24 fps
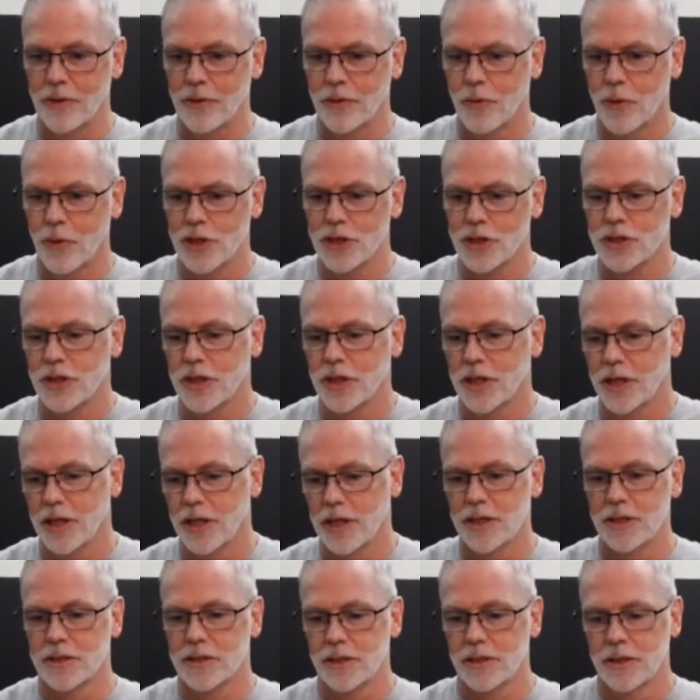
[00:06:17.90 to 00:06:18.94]
question it
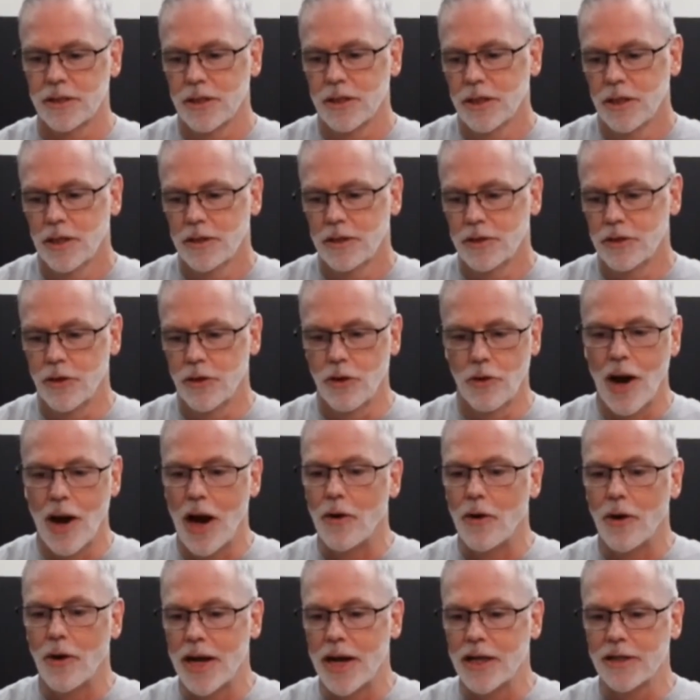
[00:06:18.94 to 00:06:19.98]
is,
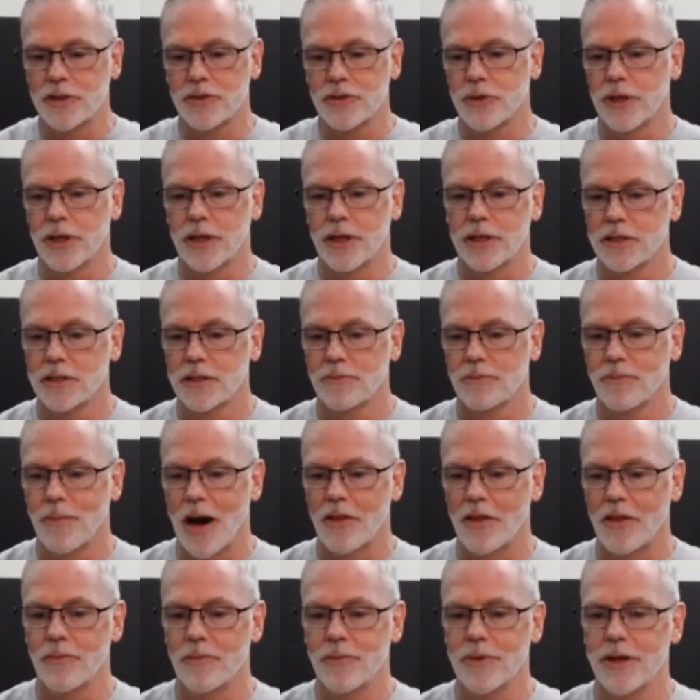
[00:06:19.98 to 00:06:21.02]
I'll answer it. It doesn't
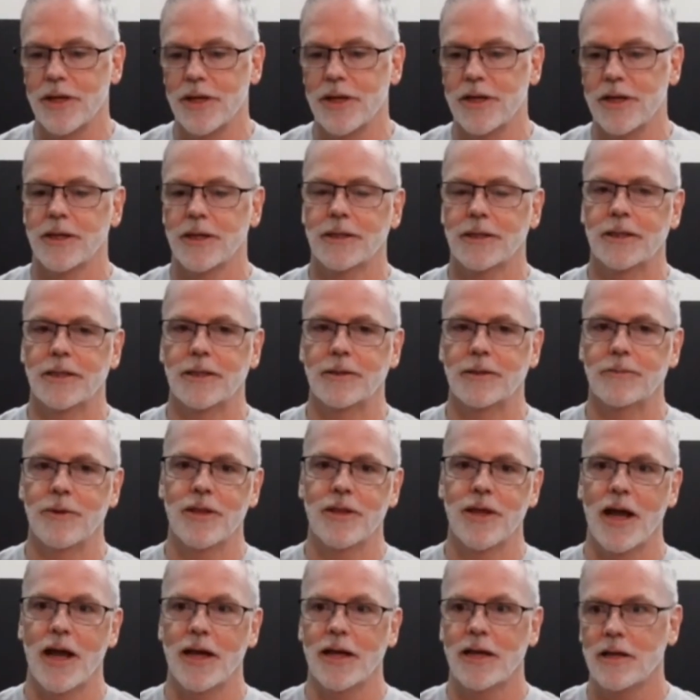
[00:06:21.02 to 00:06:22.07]
bother me. And
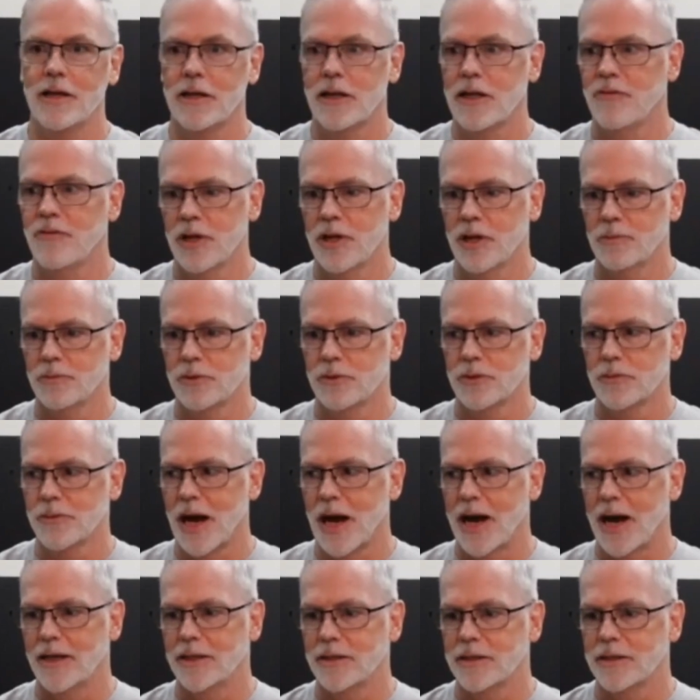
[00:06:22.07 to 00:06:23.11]
then I can even give them some
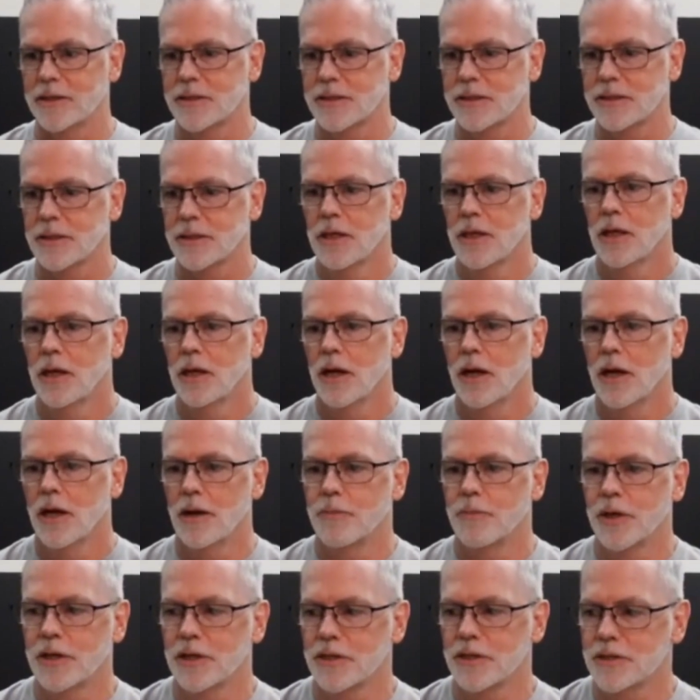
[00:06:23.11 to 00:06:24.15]
guidance,
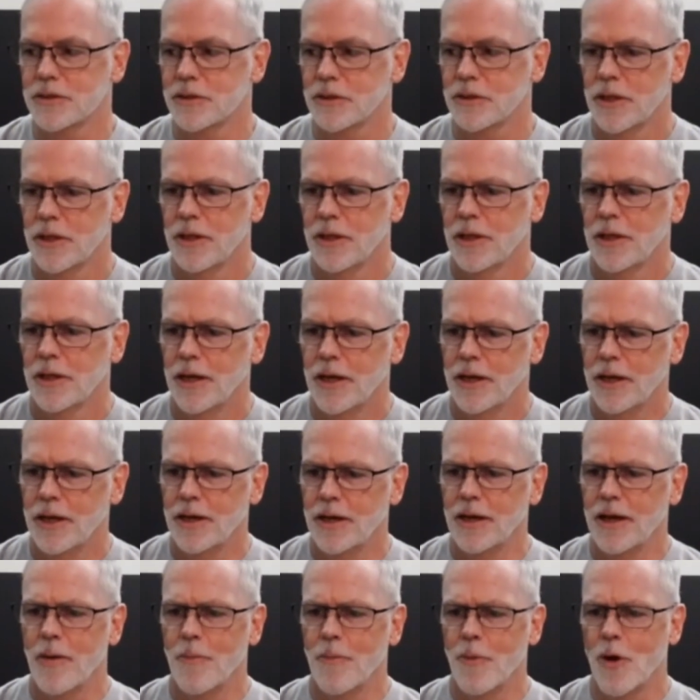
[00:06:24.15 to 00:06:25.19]
because
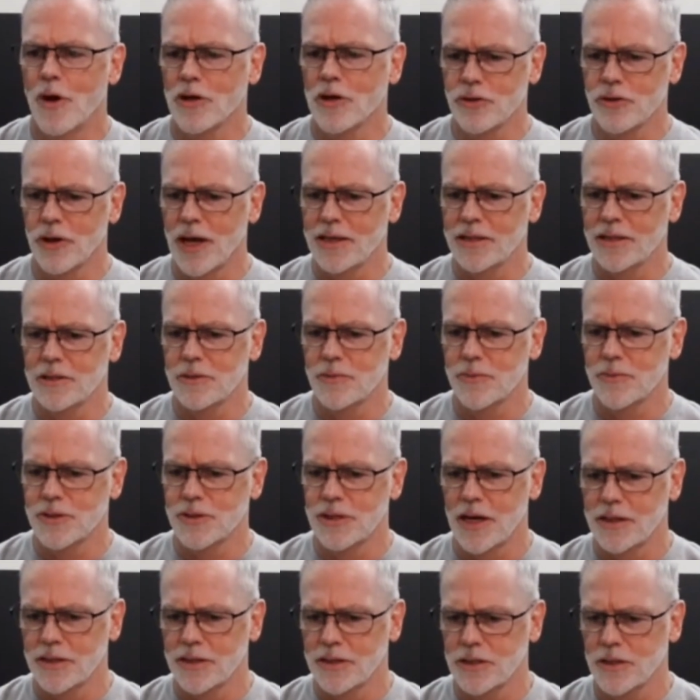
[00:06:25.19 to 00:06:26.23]
I'm also a licensed
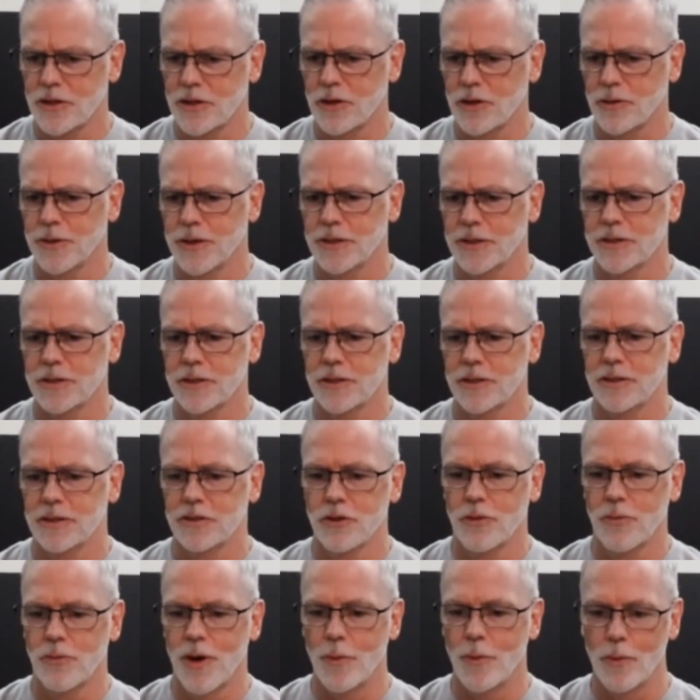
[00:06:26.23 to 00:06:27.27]
massage therapist, and
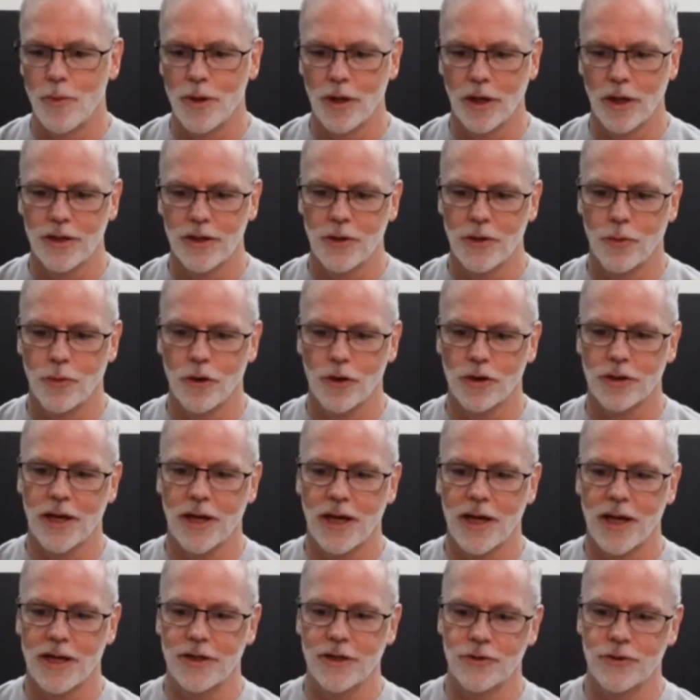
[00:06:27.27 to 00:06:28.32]
so my mobility work that
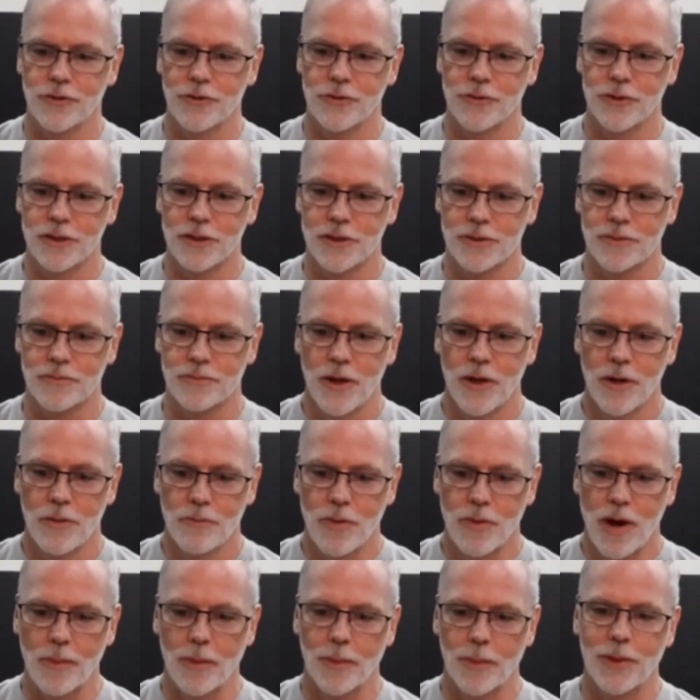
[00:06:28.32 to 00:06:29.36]
I do is
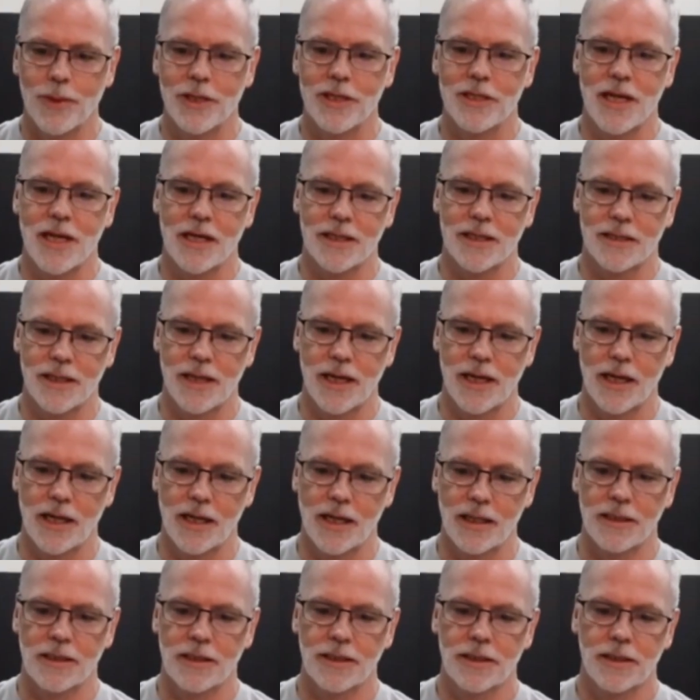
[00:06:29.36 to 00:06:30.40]
probably second to
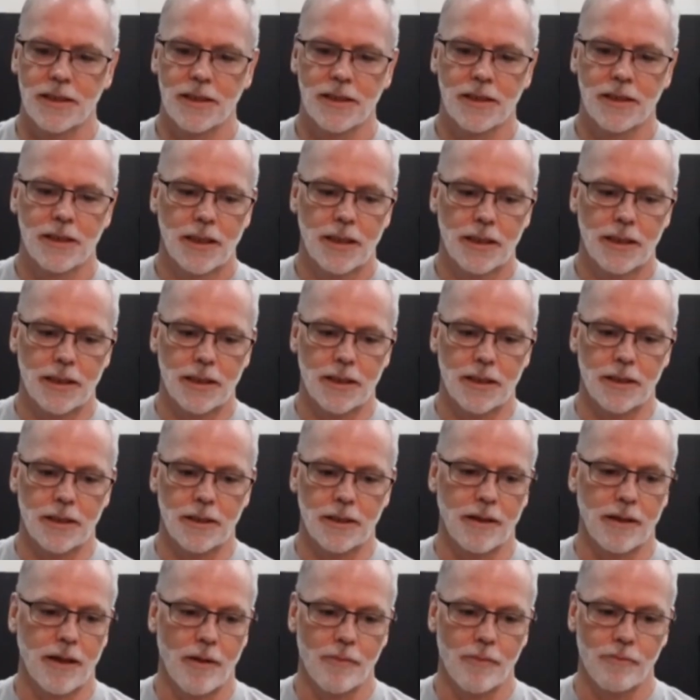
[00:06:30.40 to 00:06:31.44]
none.
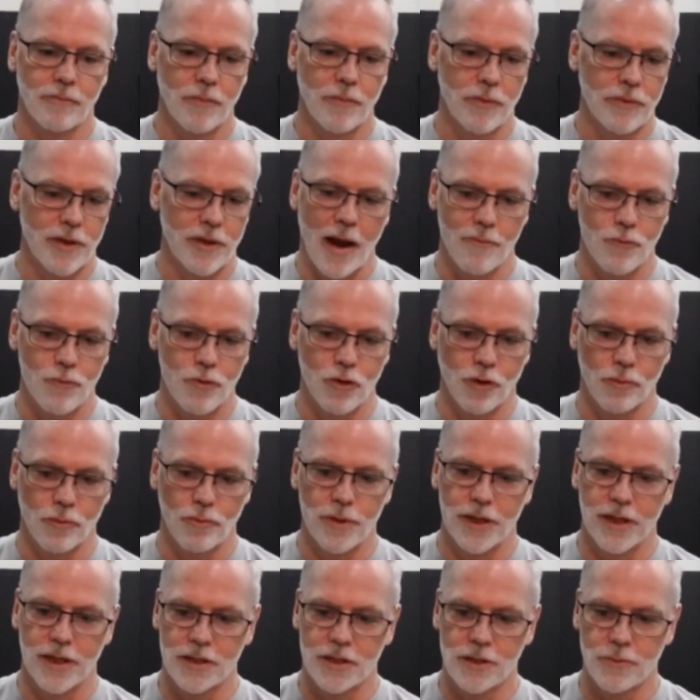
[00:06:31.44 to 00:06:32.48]
Uh, I'm I'm real
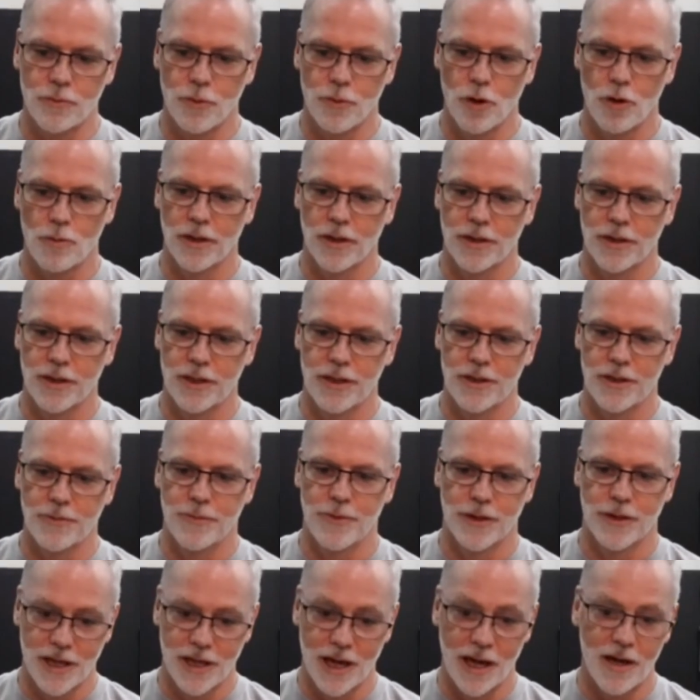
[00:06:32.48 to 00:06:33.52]
big into mobility
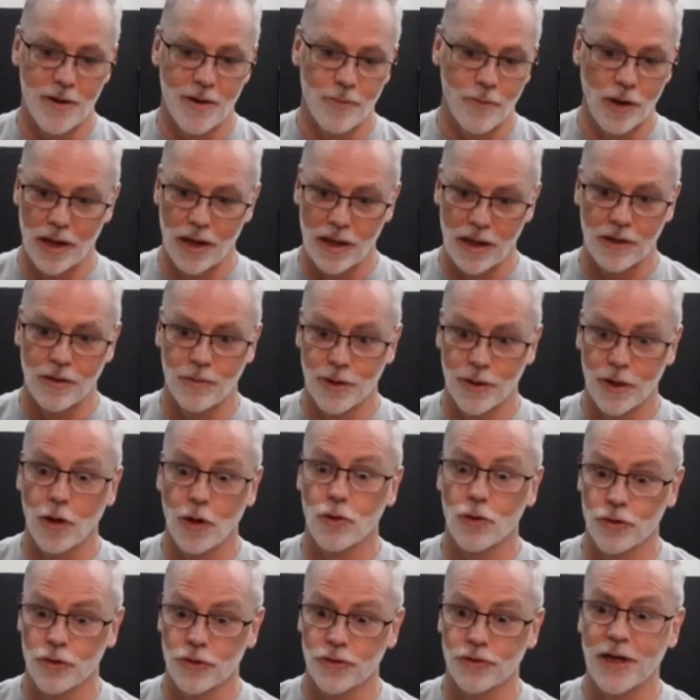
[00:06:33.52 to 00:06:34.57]
because I am a little bit
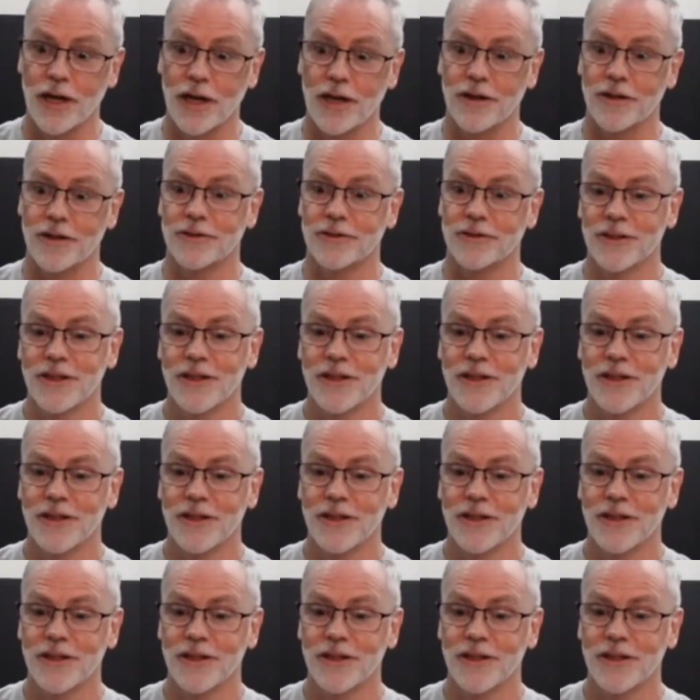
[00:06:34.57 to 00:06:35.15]
older now,